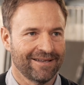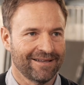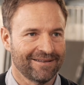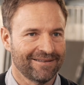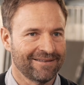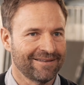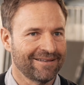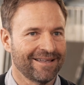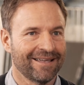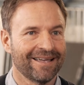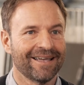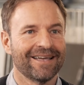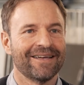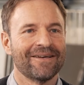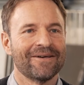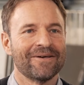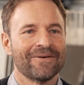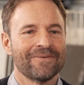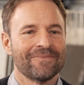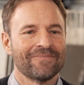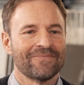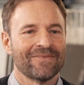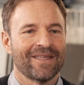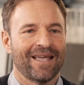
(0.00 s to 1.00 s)
And,
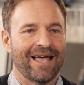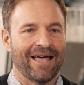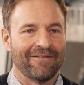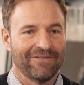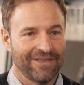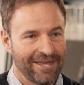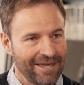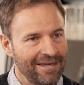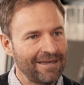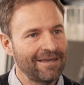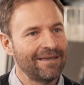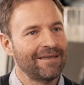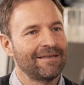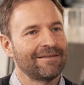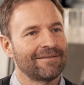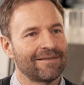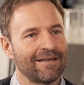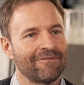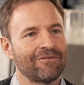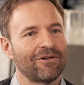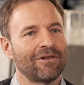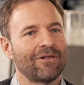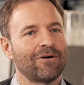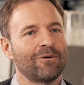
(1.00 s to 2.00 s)
and he
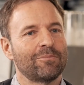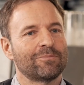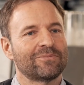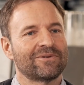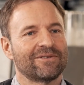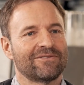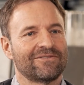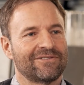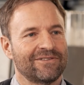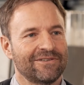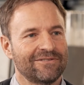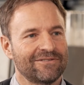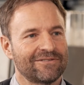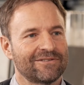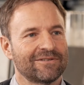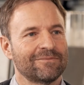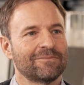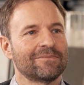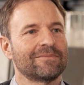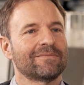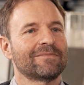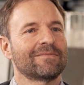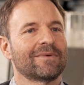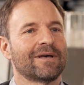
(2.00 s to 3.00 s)
developed a
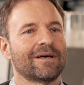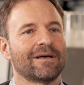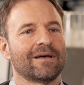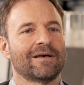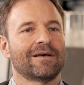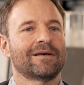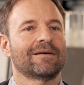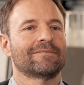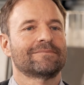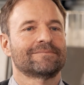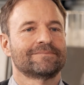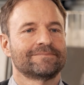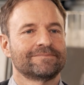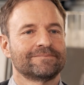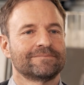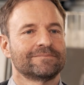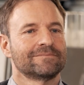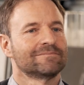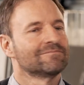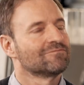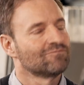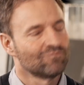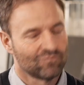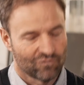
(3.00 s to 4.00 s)
system um,
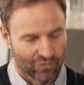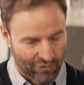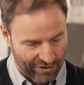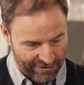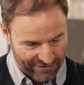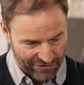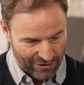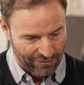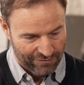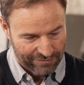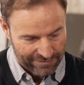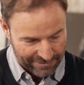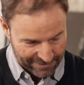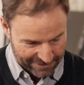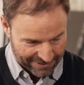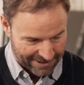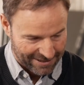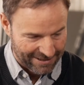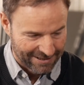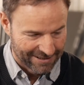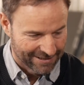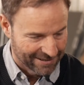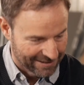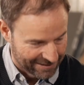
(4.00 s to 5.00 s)
for his own uh,
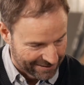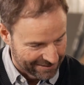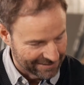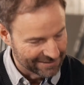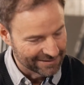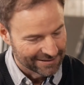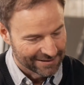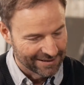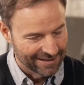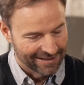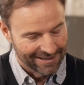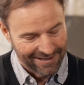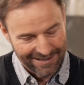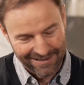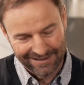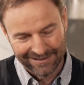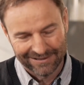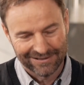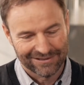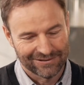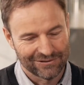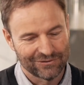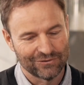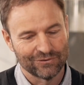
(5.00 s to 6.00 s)
uh,
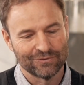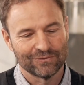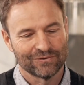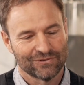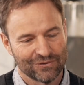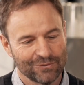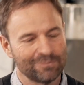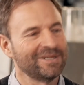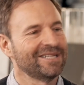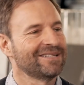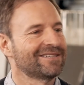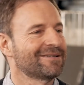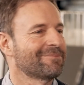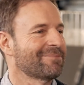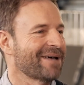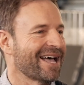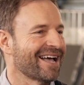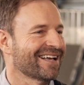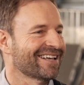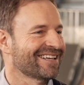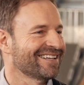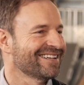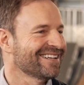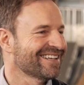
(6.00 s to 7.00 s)
to, to beat the
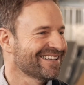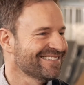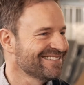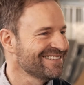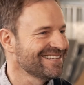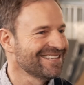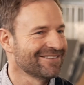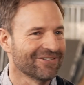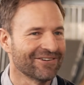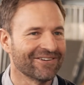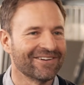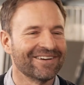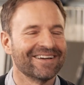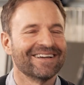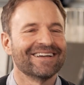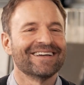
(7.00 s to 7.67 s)
bank in a casino.